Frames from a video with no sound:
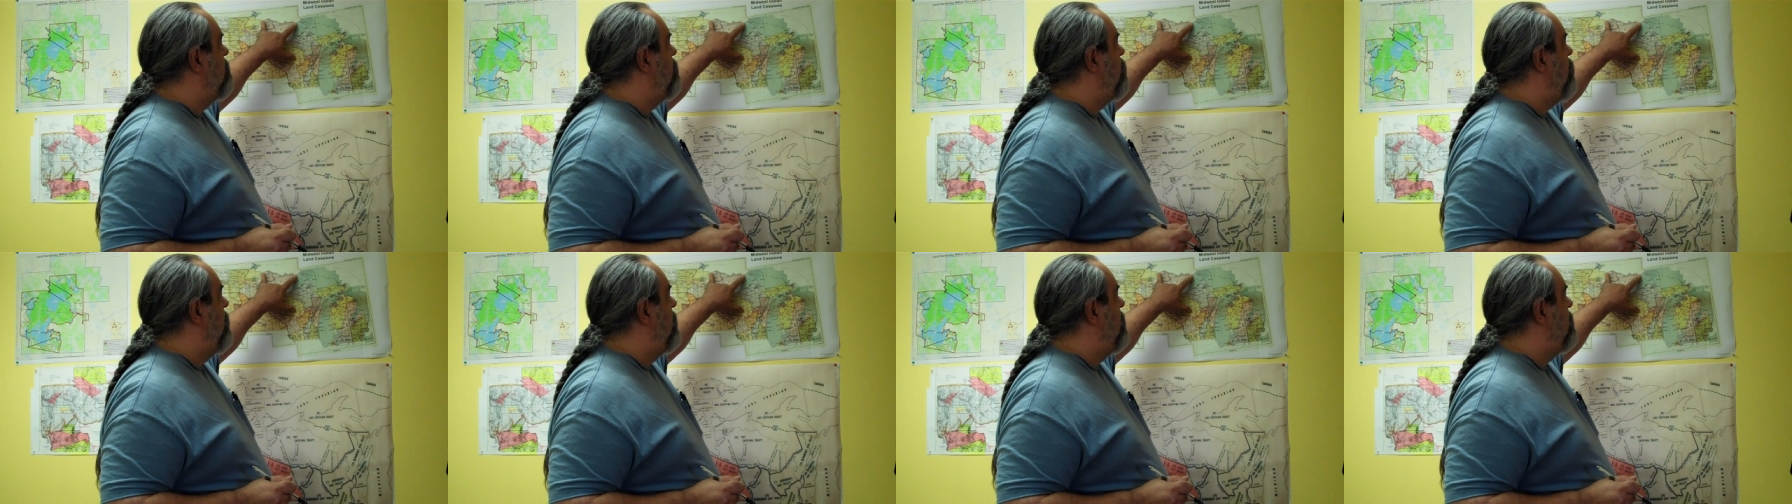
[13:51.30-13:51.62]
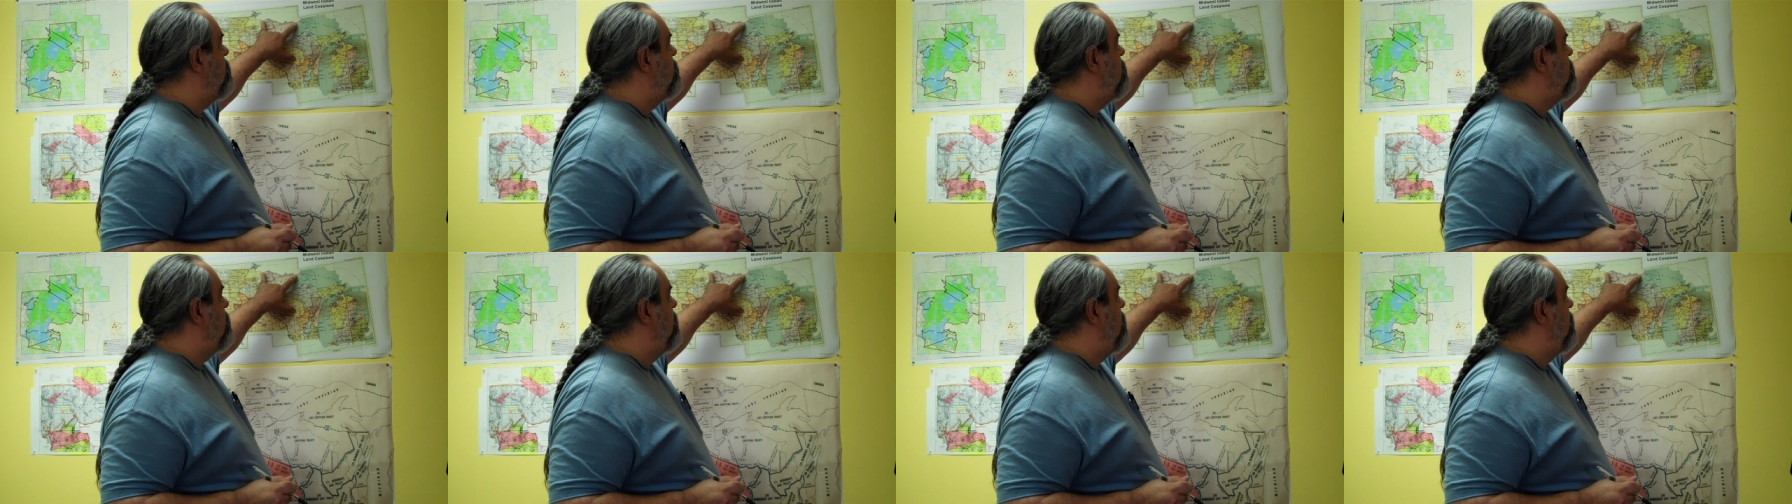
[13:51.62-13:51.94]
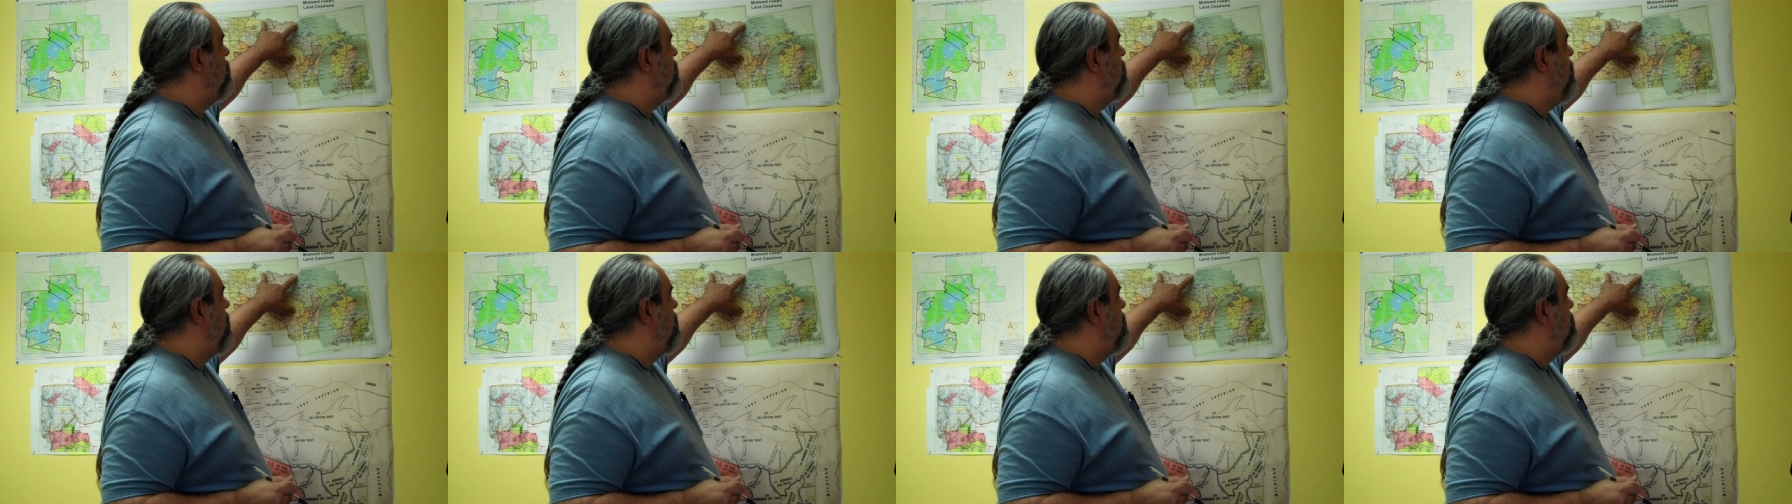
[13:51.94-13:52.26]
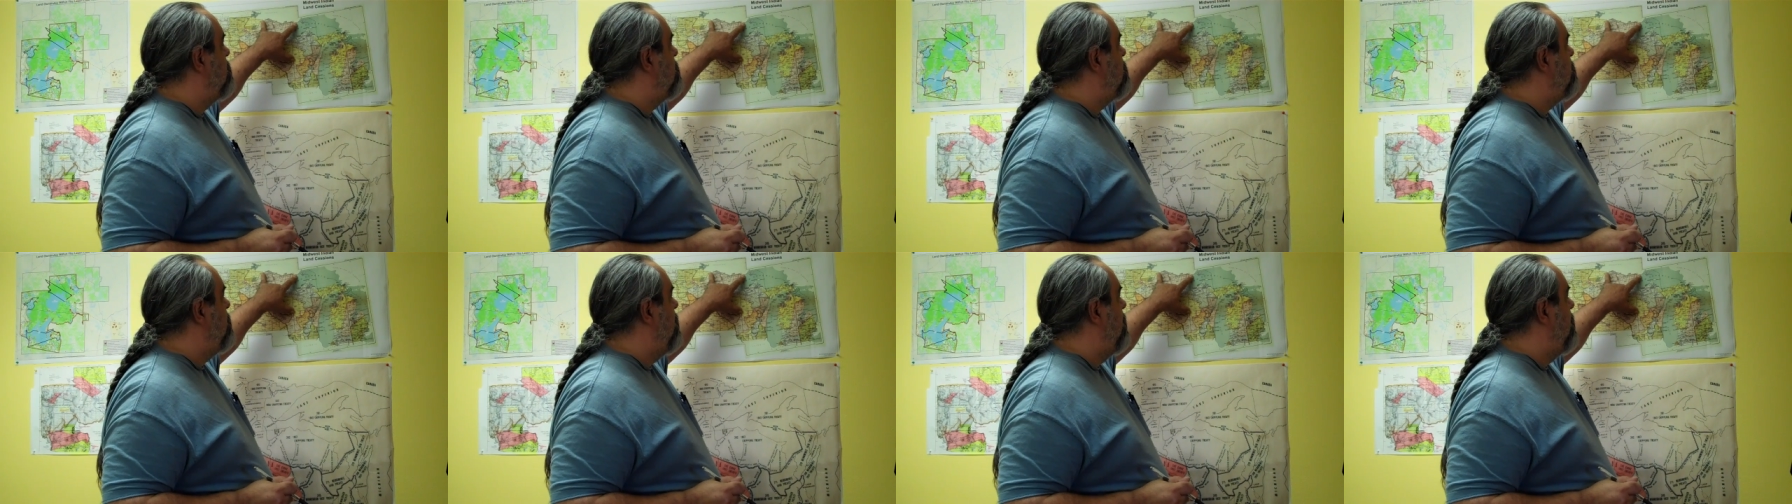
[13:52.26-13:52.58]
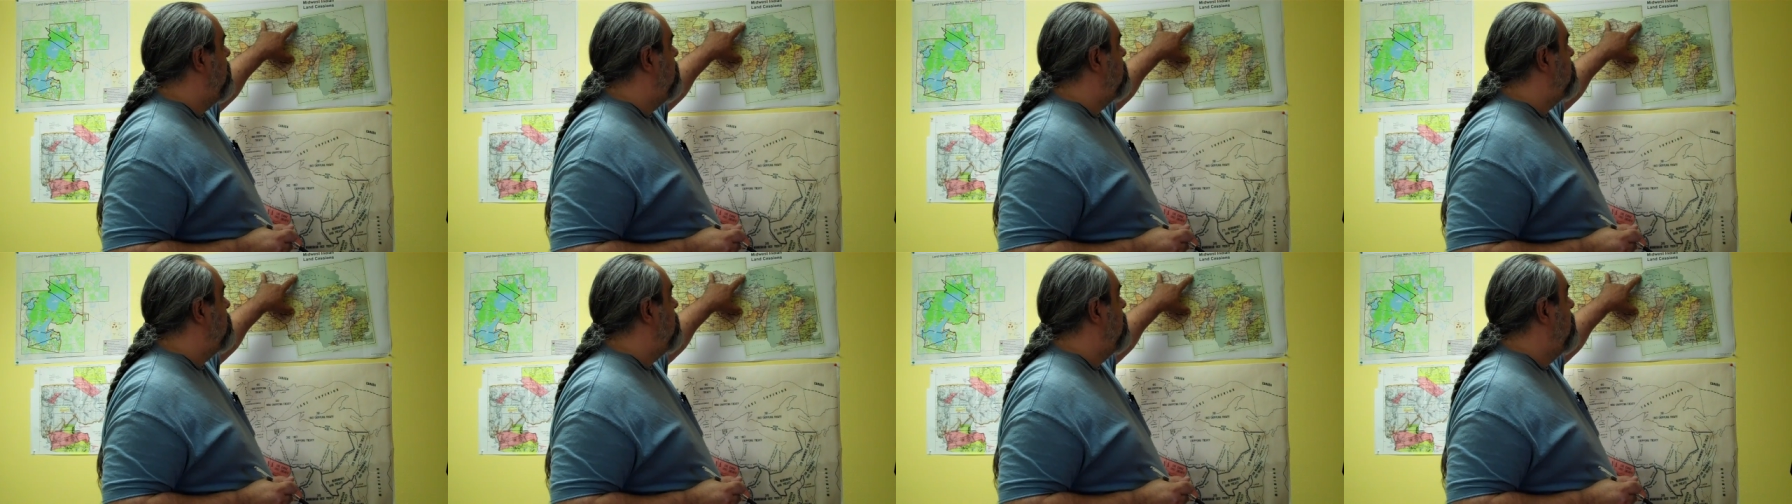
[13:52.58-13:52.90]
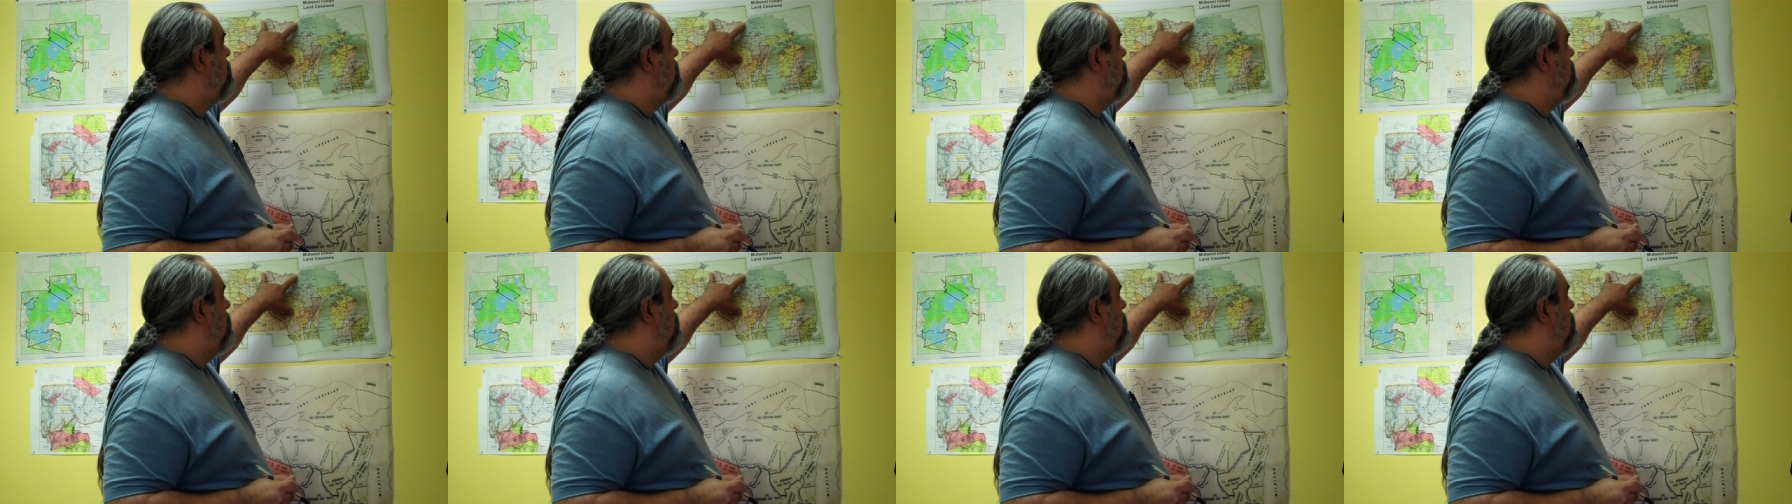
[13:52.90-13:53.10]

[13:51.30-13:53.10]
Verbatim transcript: the British and the United States